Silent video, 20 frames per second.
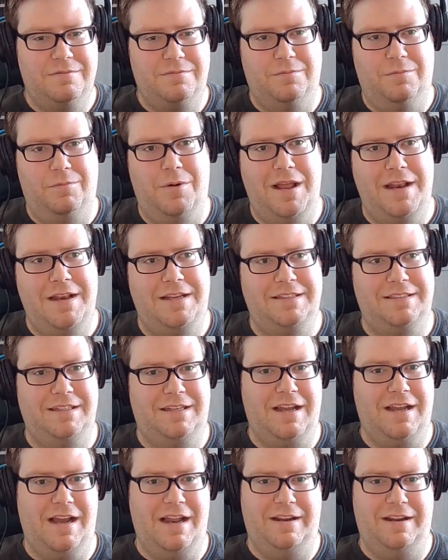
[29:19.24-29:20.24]
When does
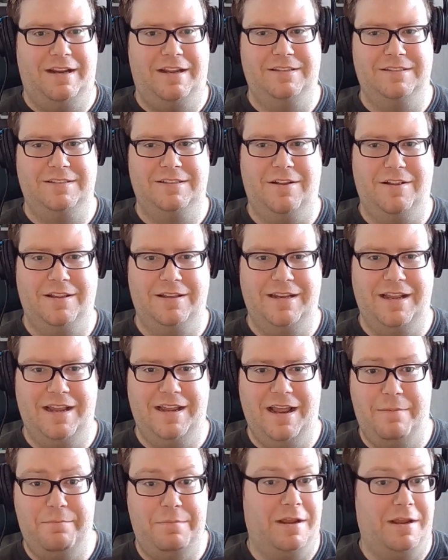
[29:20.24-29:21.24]
it kind of
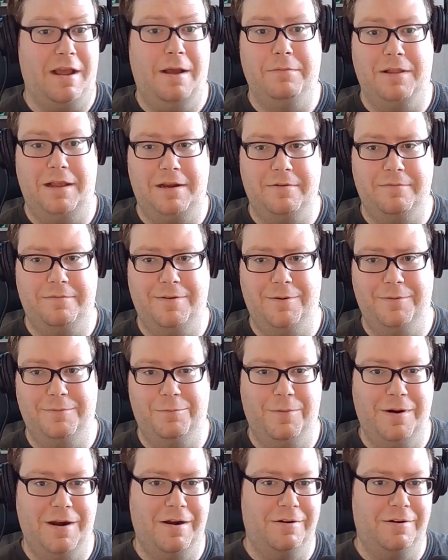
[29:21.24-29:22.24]
consolidate and become like a
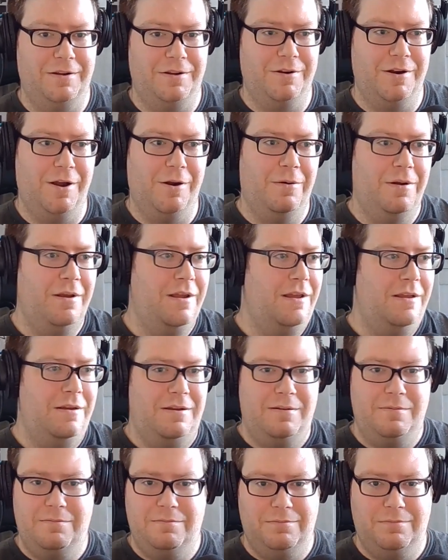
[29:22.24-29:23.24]
phone where,
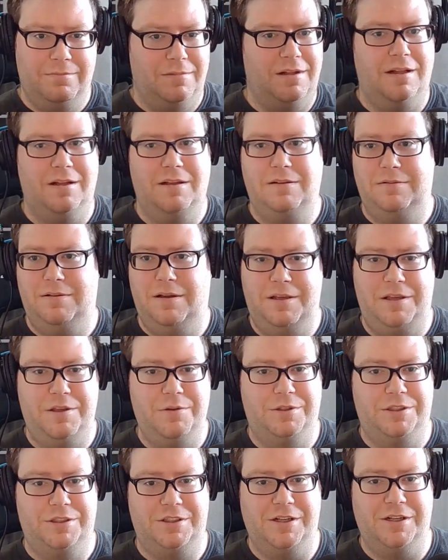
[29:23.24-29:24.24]
a
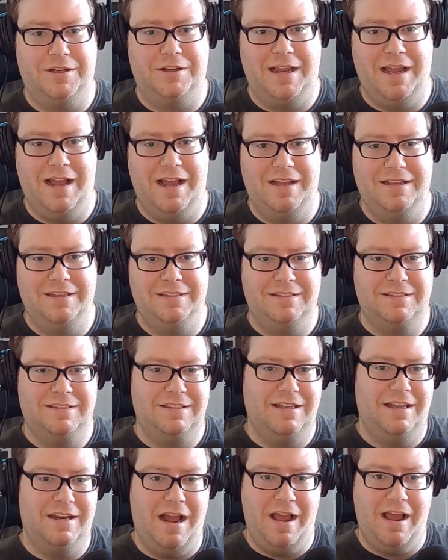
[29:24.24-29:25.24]
huge chunk has
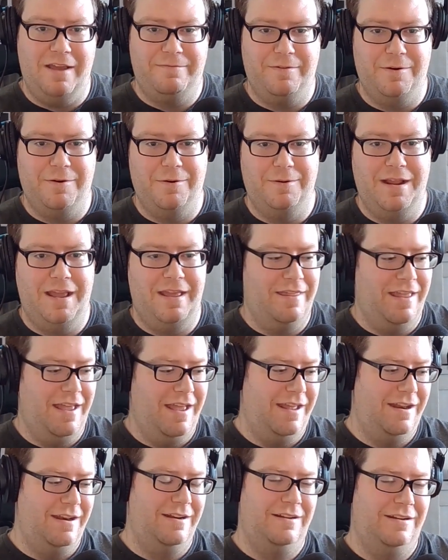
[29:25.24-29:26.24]
an iPhone, and
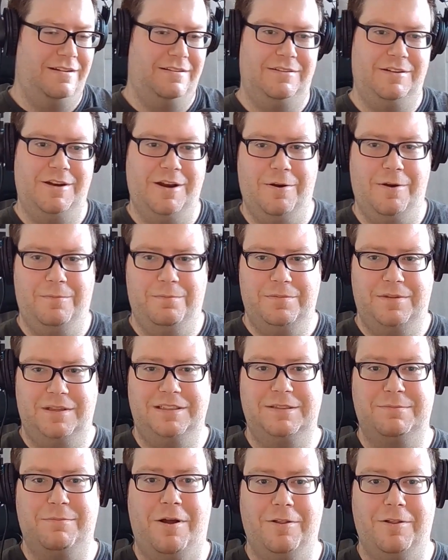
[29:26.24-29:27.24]
then, the
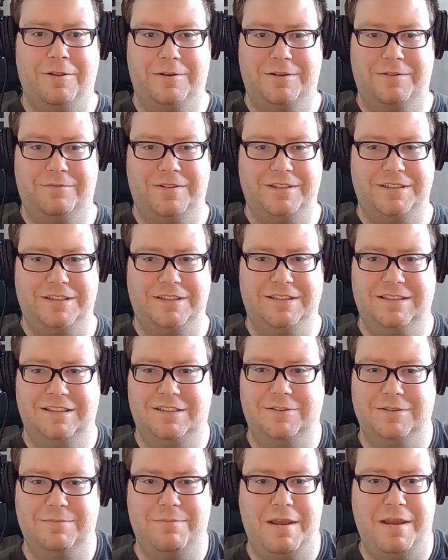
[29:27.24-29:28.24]
smaller divisions,
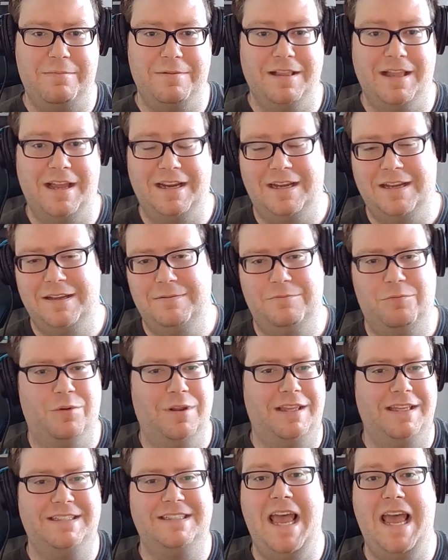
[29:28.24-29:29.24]
there's maybe like
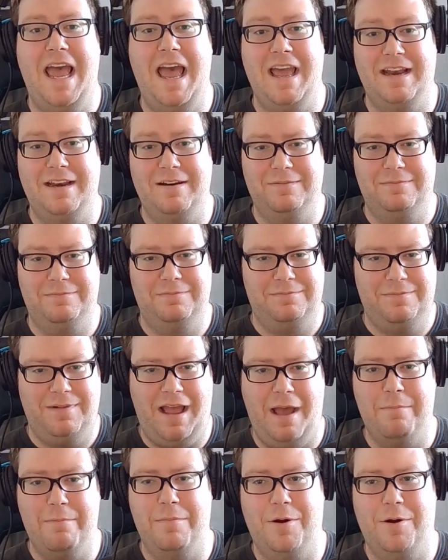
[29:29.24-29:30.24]
really 10
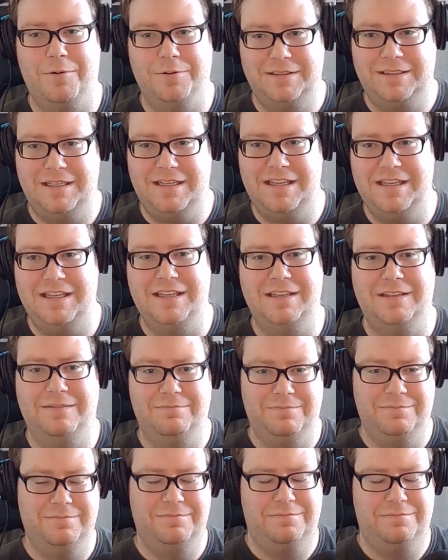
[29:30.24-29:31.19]
at most key